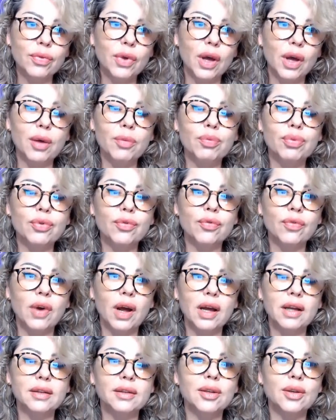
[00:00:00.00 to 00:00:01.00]
I
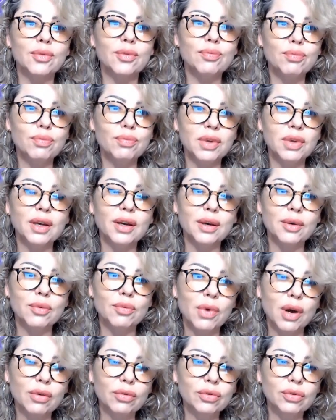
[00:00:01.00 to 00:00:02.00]
provide a big
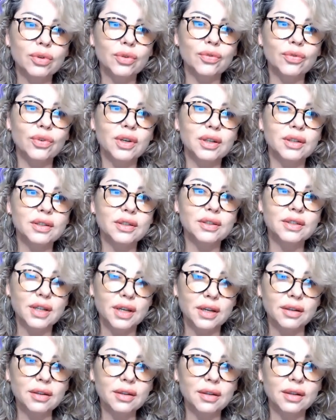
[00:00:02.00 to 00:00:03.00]
amount of
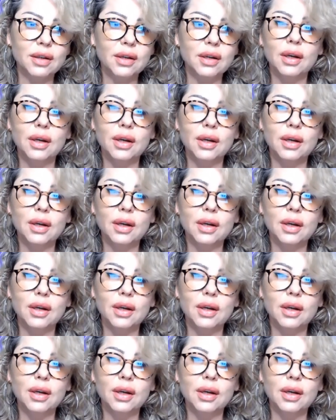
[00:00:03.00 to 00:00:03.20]
content,